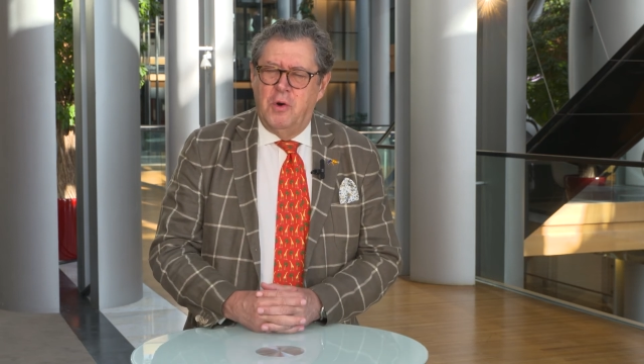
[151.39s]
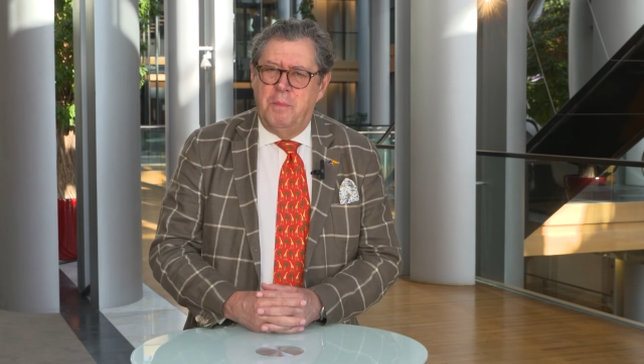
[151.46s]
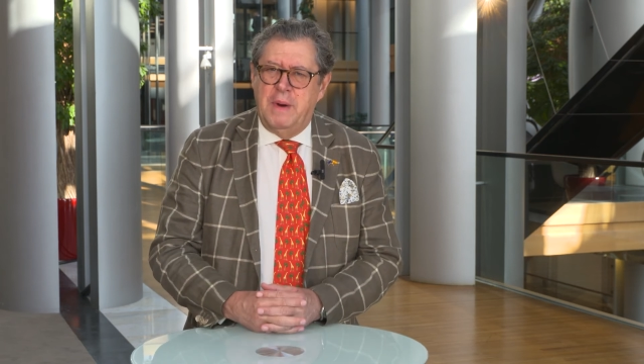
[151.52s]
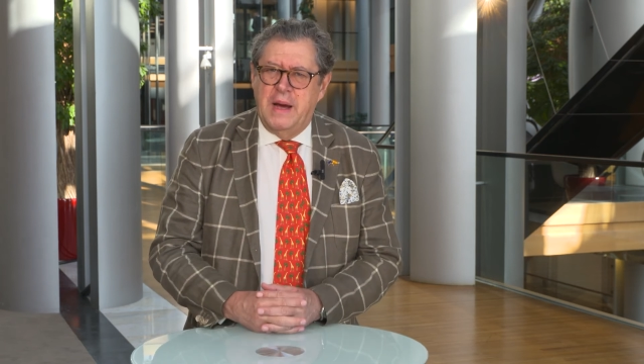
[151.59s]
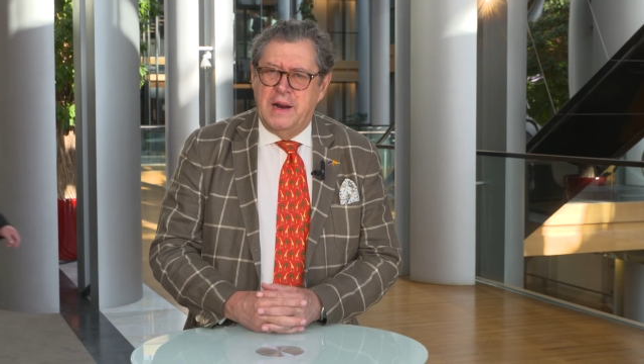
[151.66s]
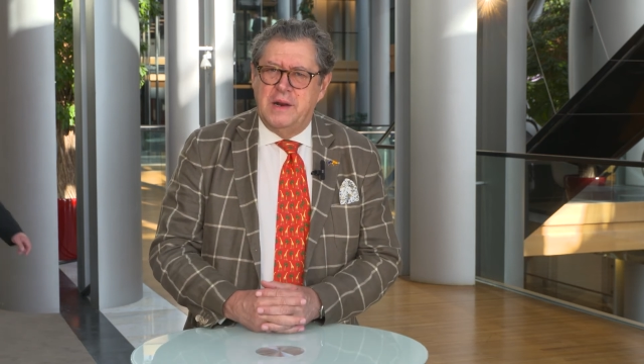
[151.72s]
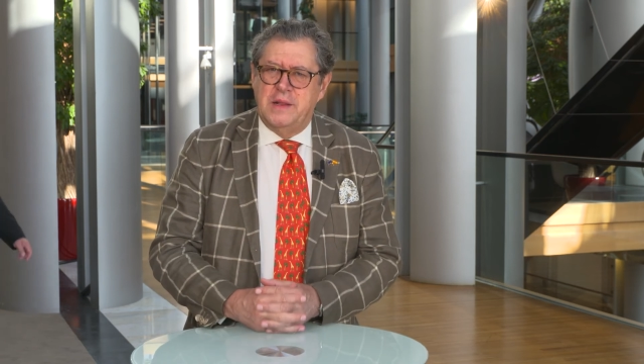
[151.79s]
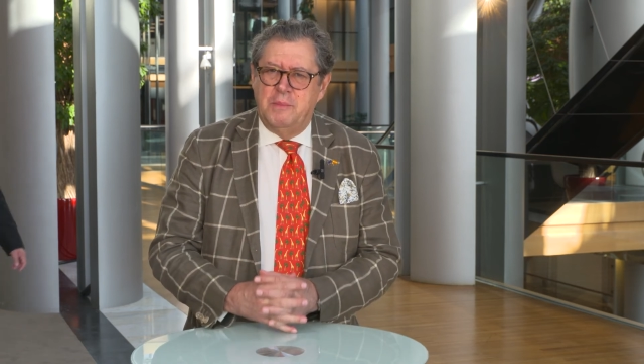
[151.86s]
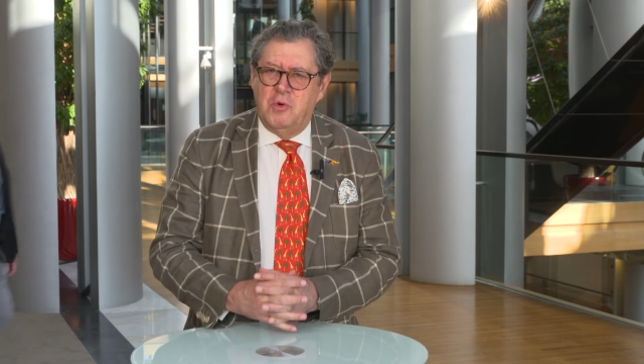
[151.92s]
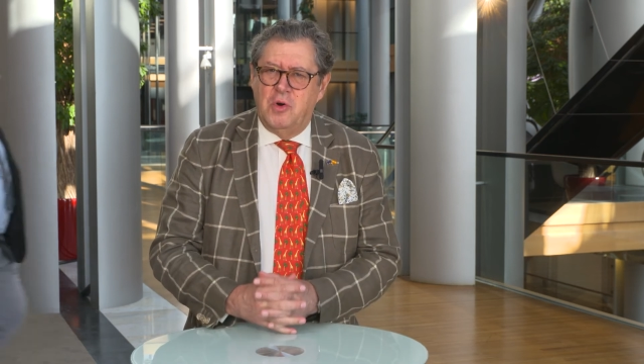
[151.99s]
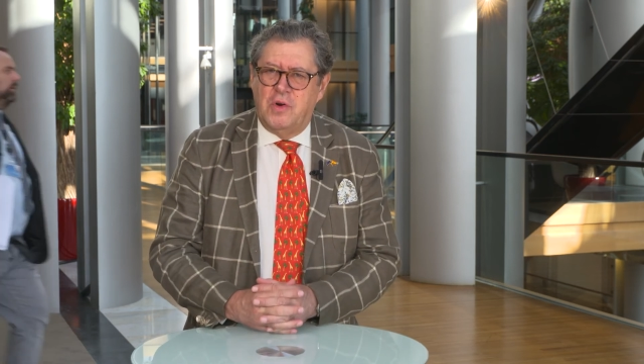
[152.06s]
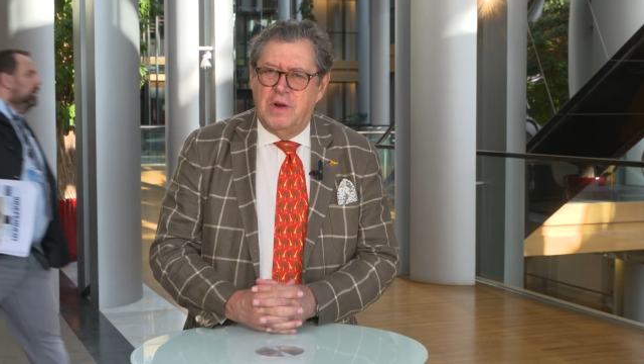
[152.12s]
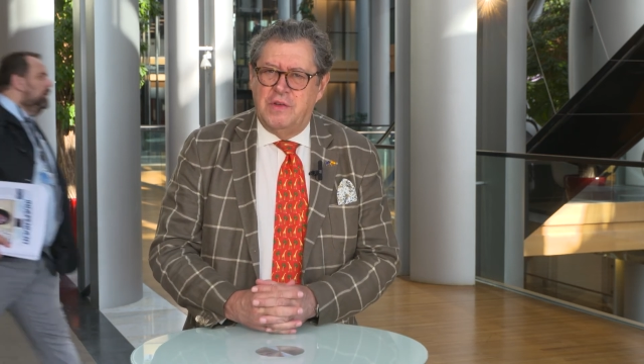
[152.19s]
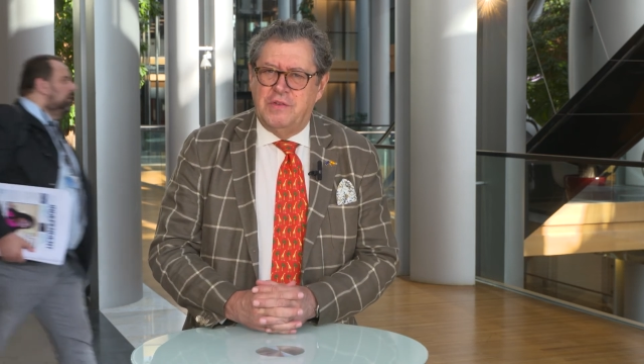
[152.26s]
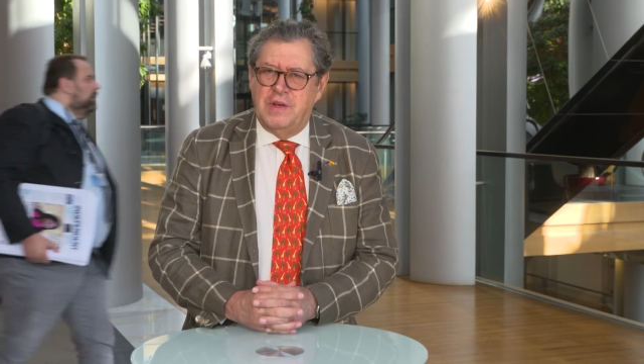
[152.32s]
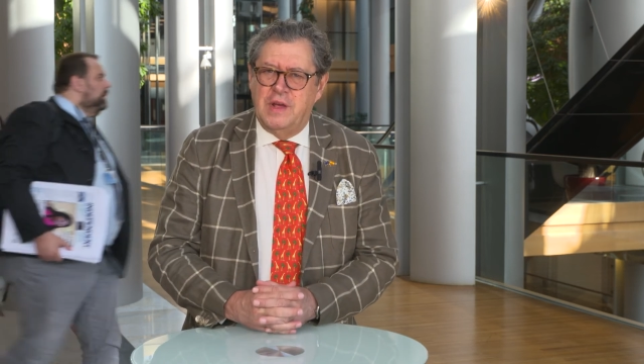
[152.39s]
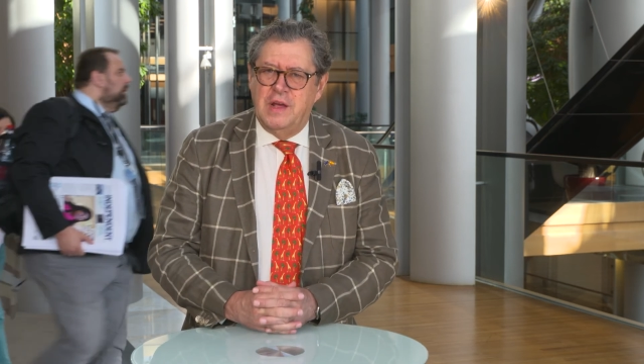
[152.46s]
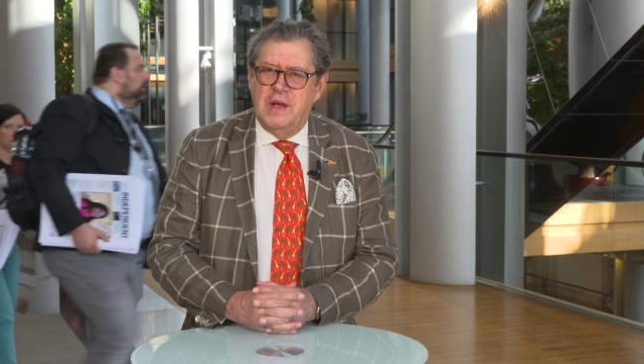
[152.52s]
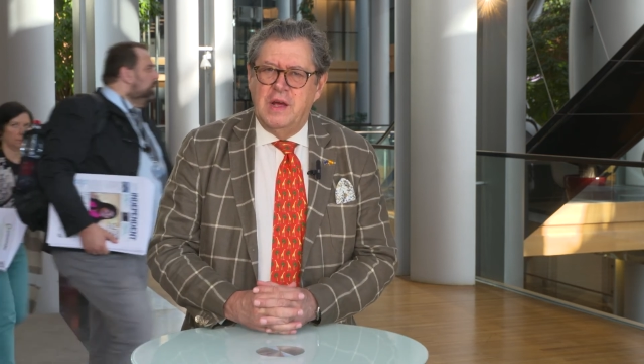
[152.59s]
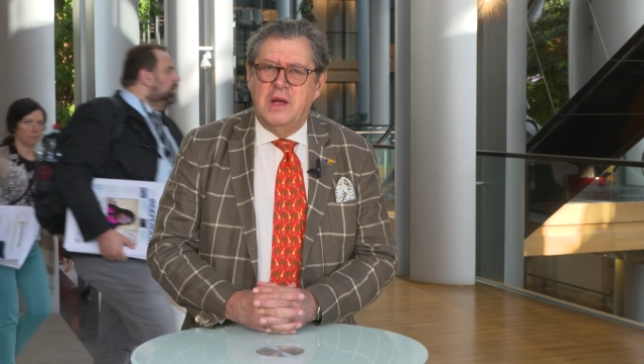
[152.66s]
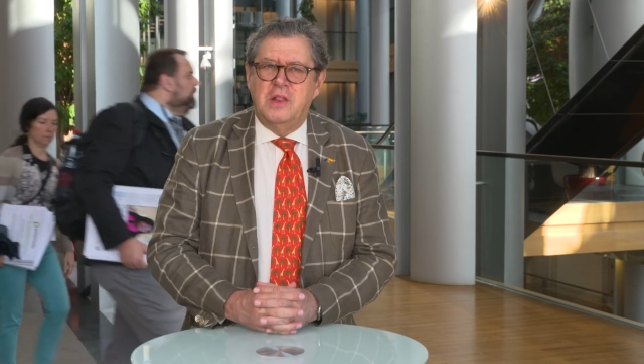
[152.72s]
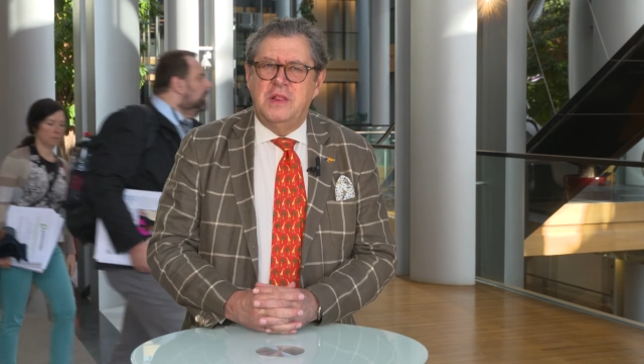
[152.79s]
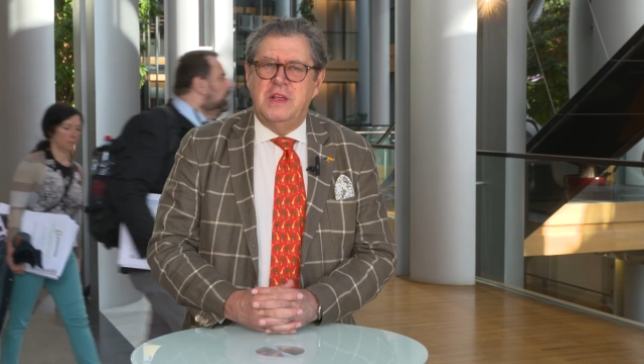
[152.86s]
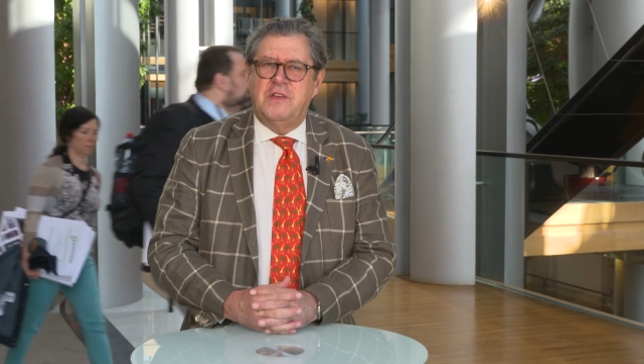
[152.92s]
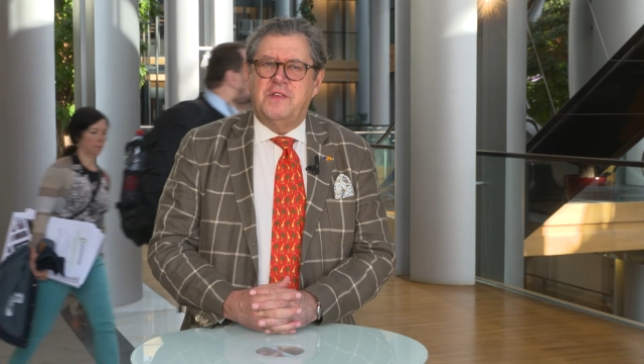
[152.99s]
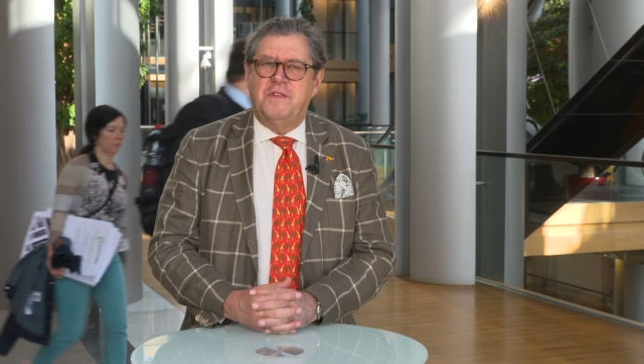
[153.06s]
a better democracy, this